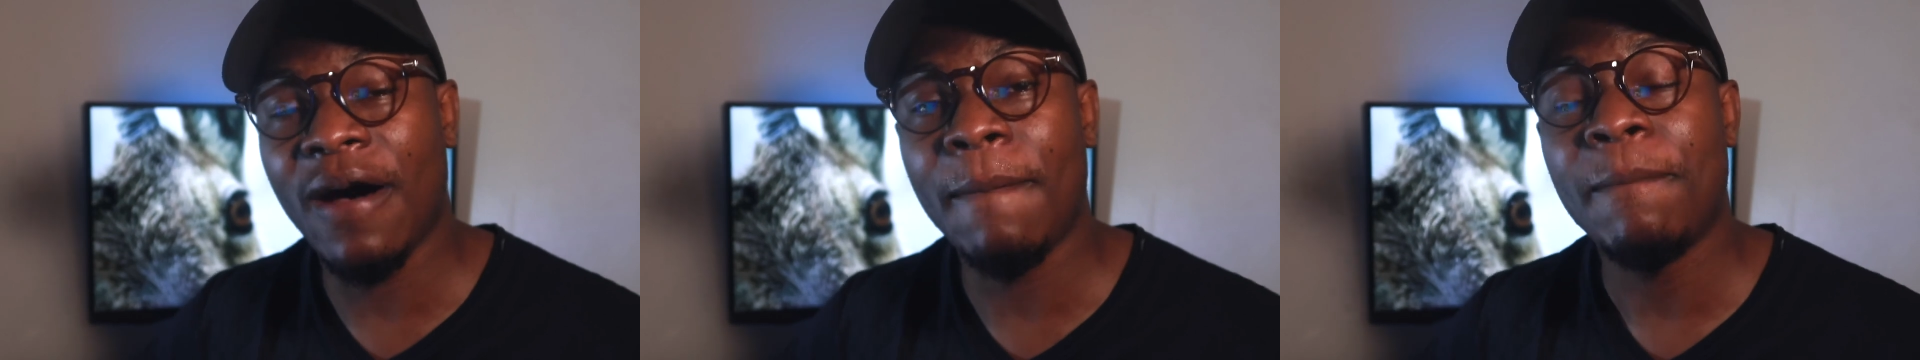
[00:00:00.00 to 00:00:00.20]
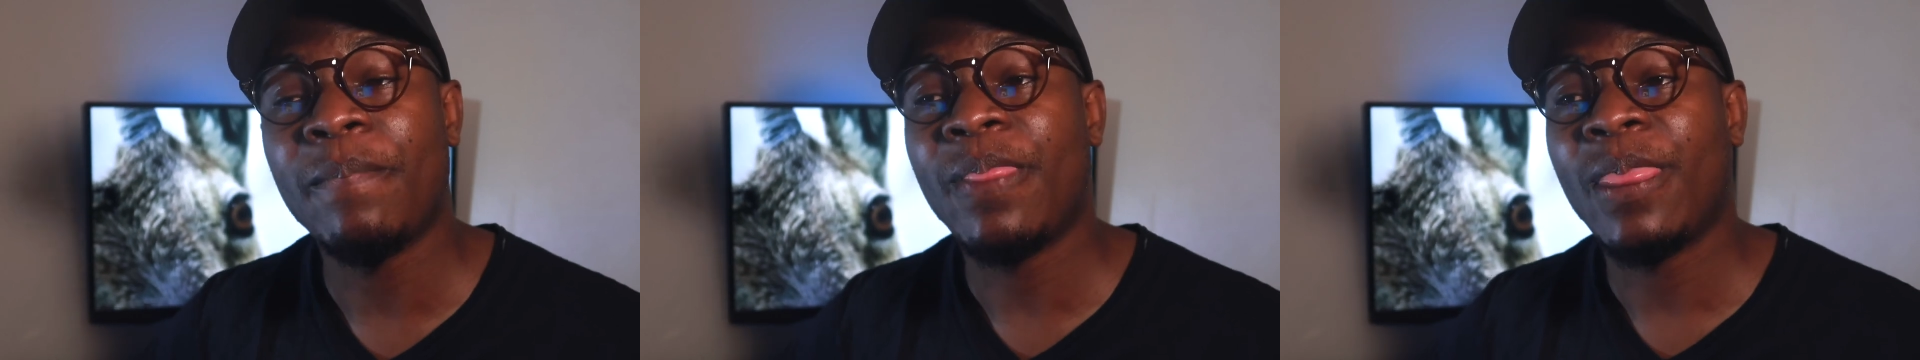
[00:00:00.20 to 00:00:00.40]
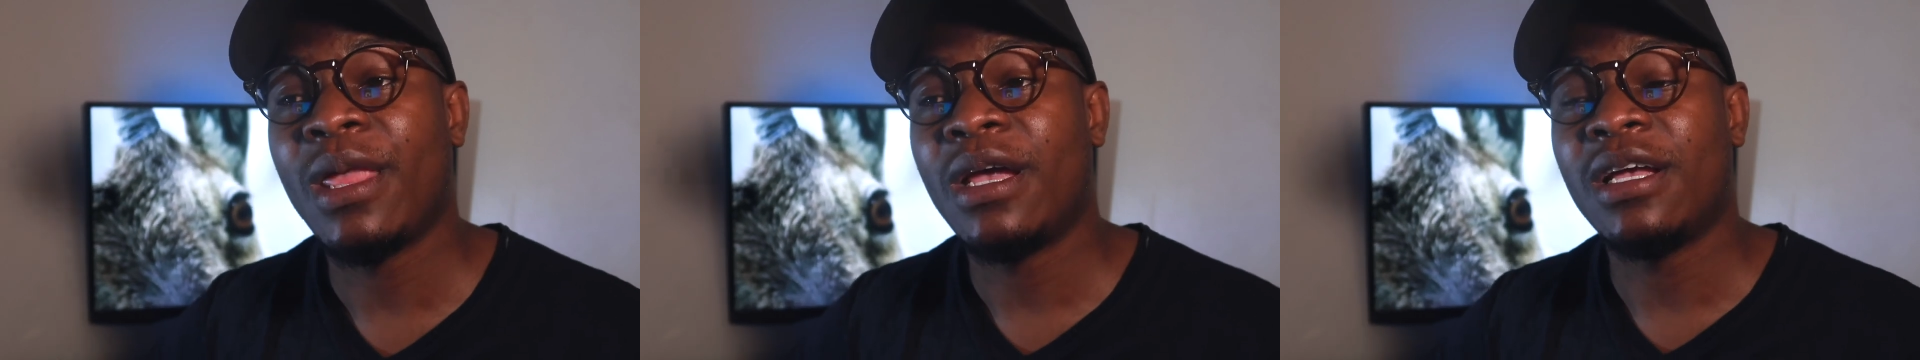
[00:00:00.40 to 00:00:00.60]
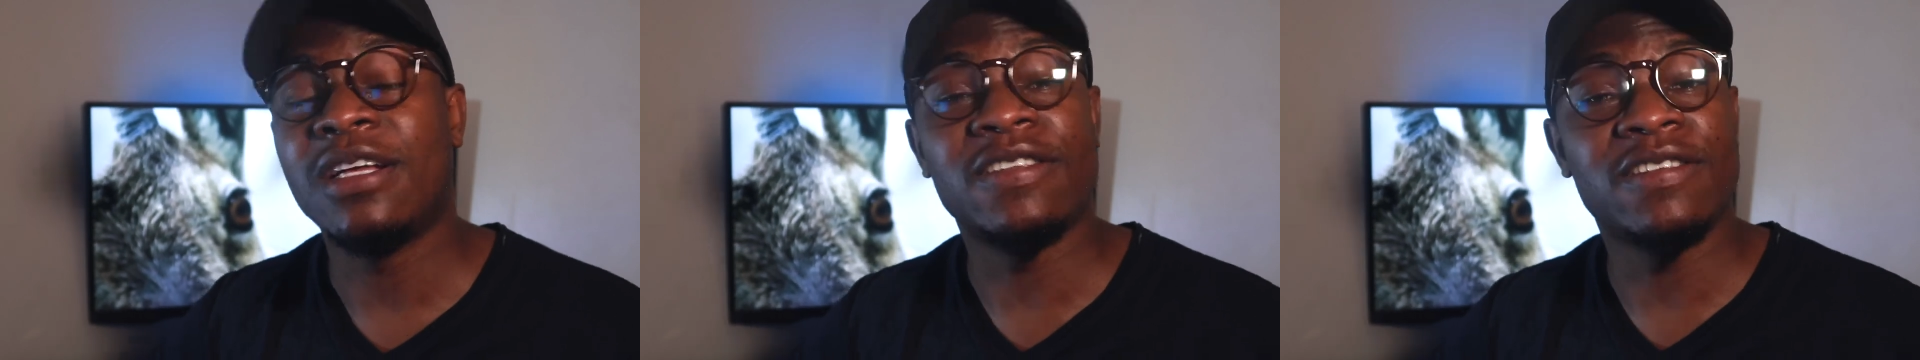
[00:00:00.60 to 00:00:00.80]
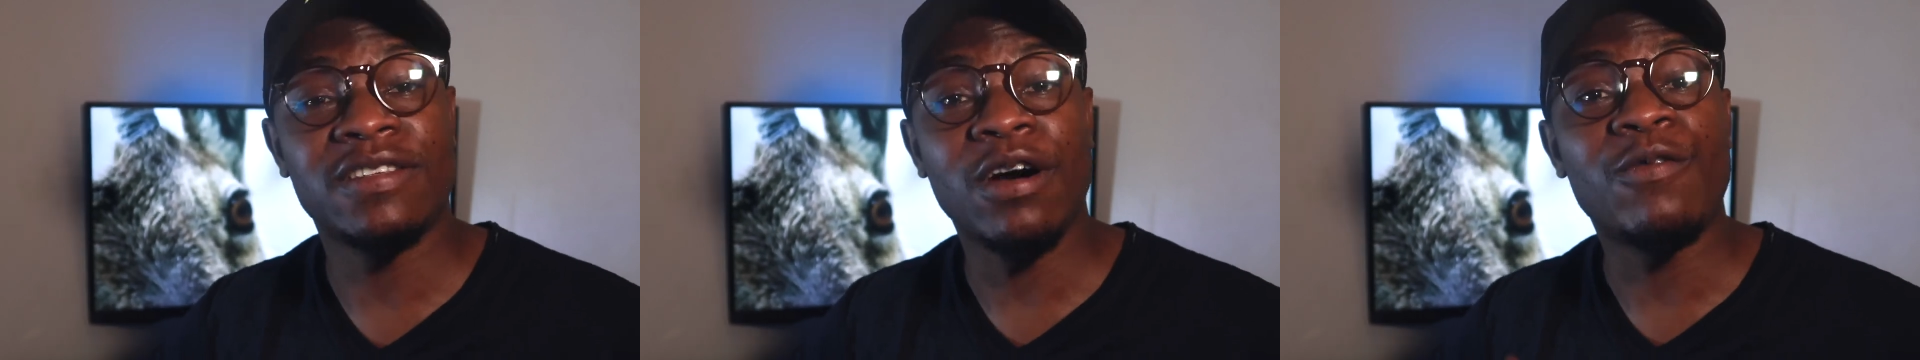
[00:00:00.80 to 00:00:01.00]
uh,
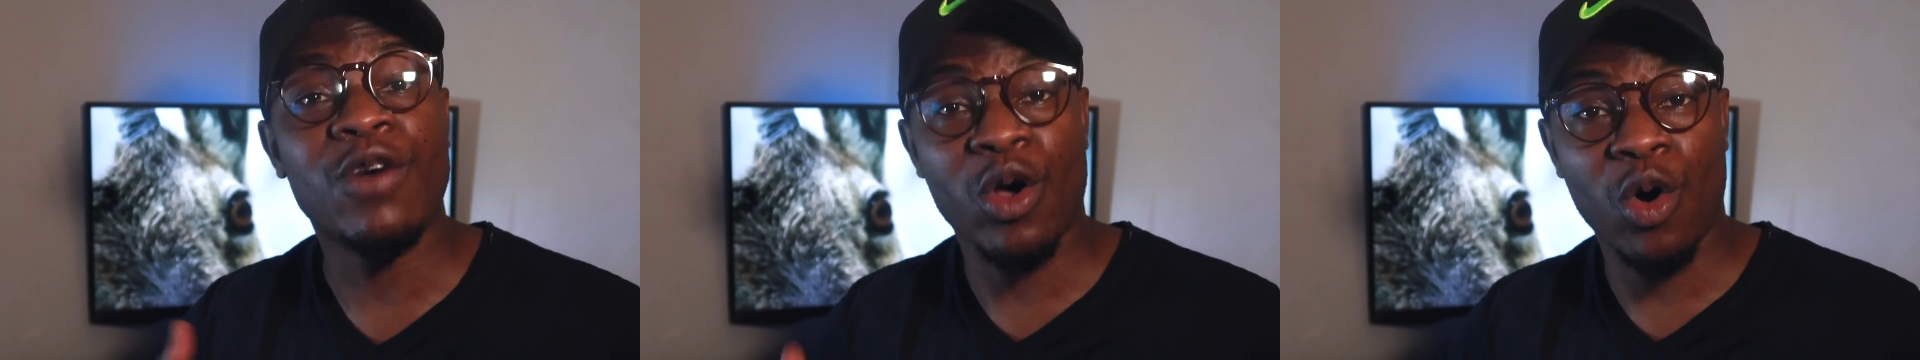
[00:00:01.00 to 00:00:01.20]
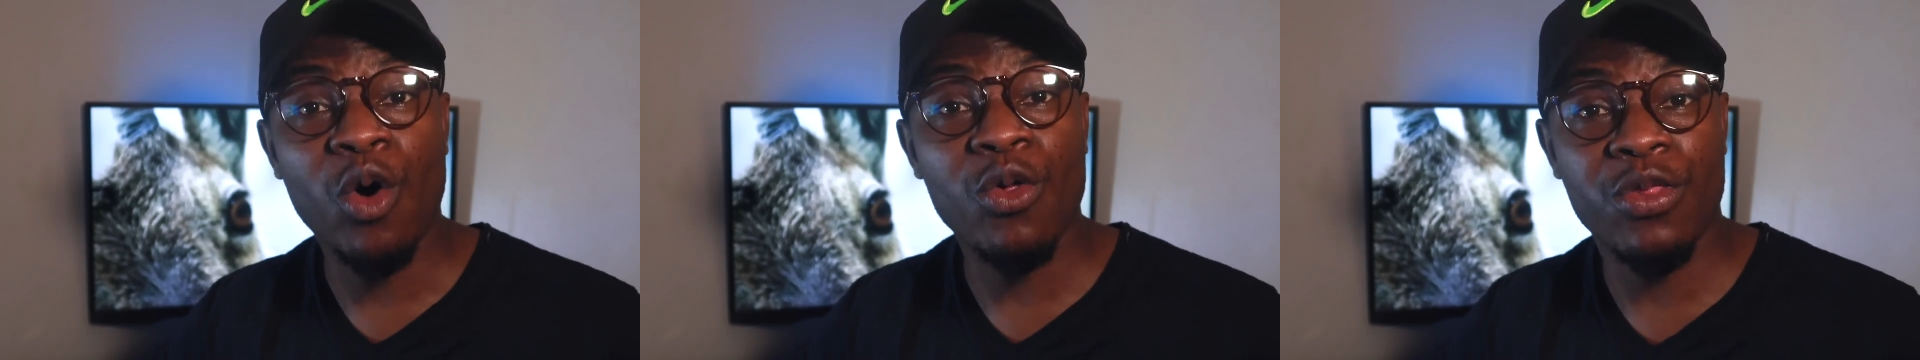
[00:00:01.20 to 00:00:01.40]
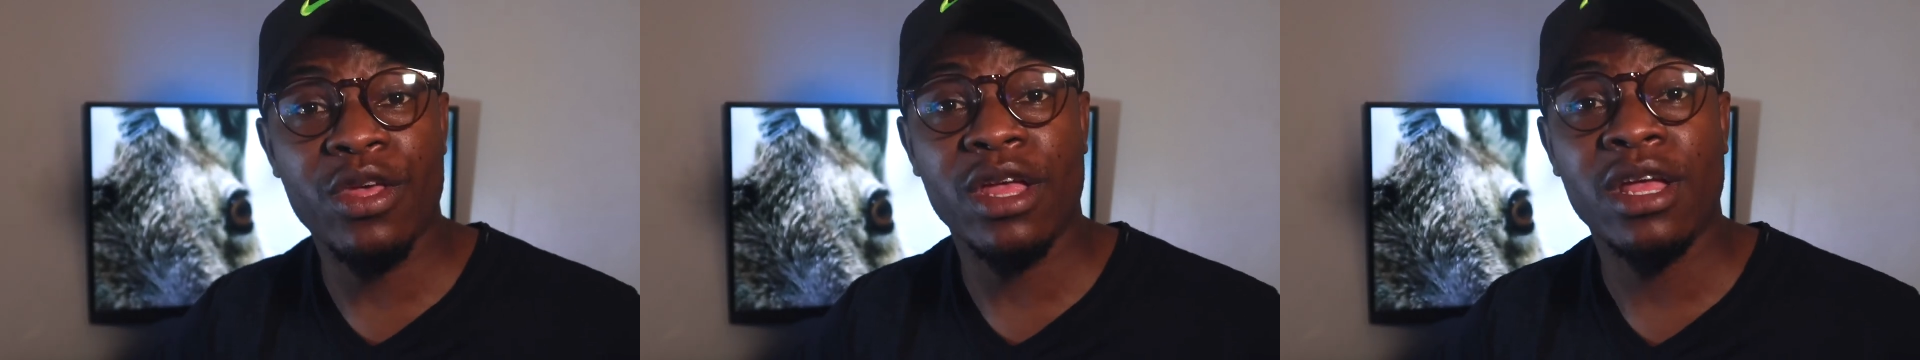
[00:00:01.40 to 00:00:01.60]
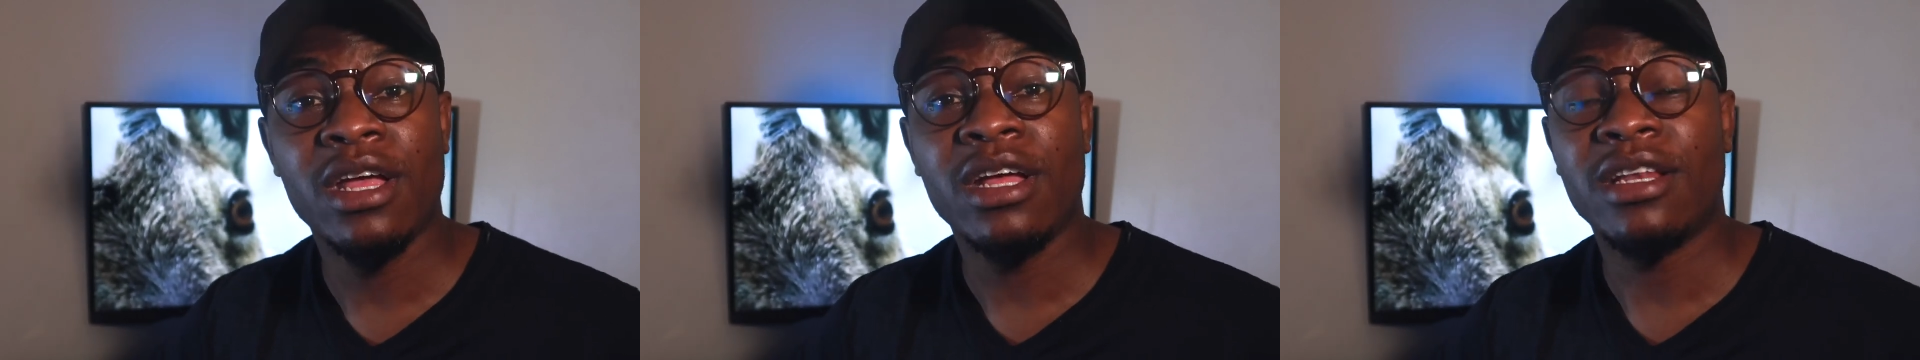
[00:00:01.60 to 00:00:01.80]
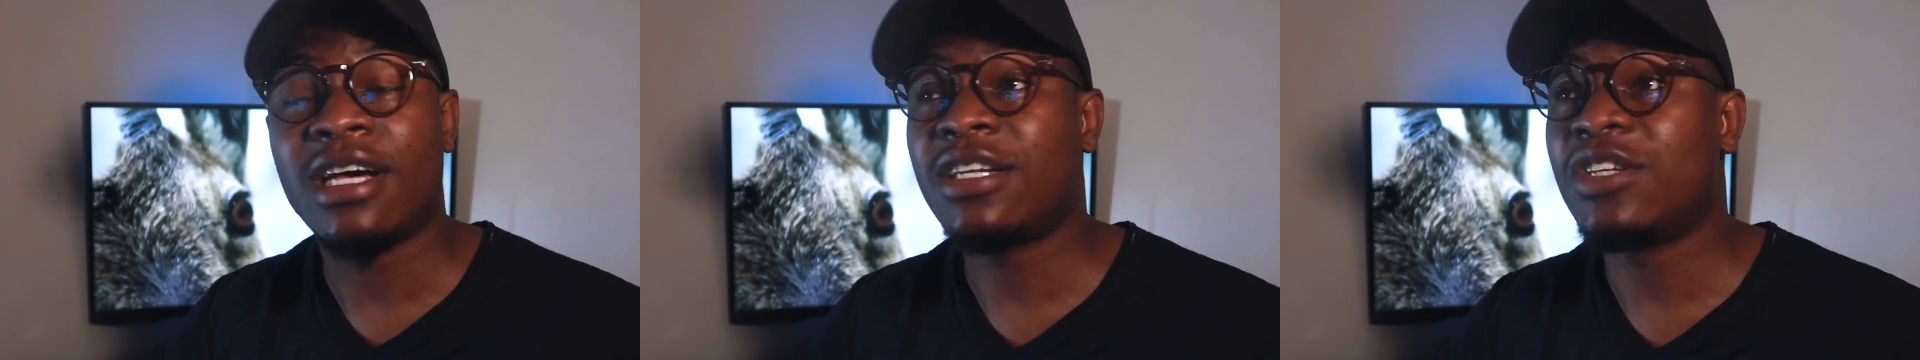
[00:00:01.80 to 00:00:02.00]
itself healthy.